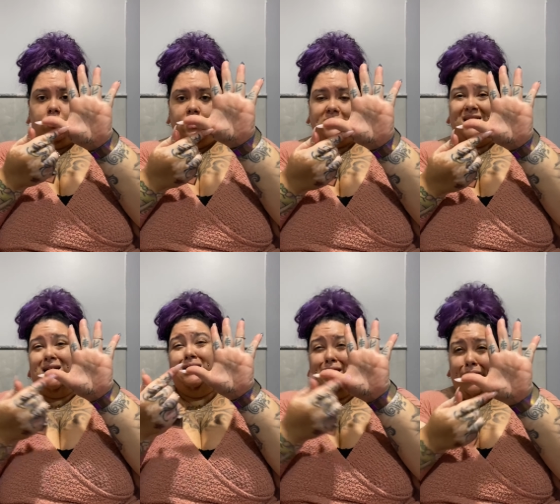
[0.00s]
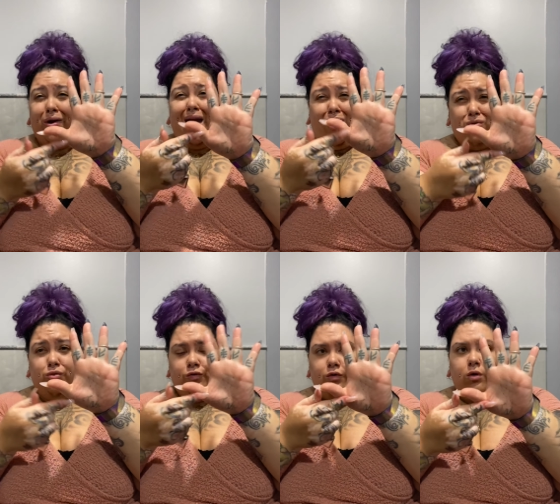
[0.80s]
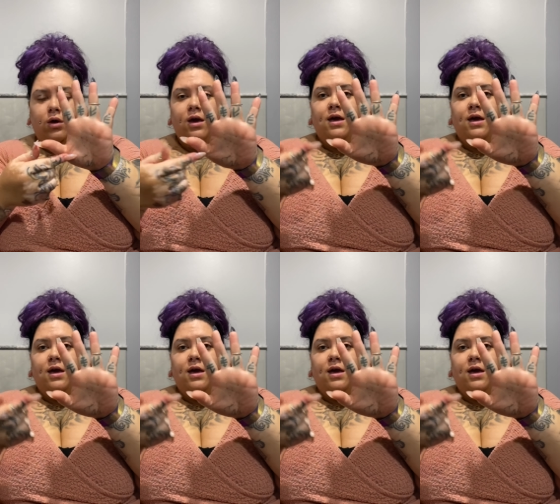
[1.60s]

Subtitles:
That's like clearing out neutral.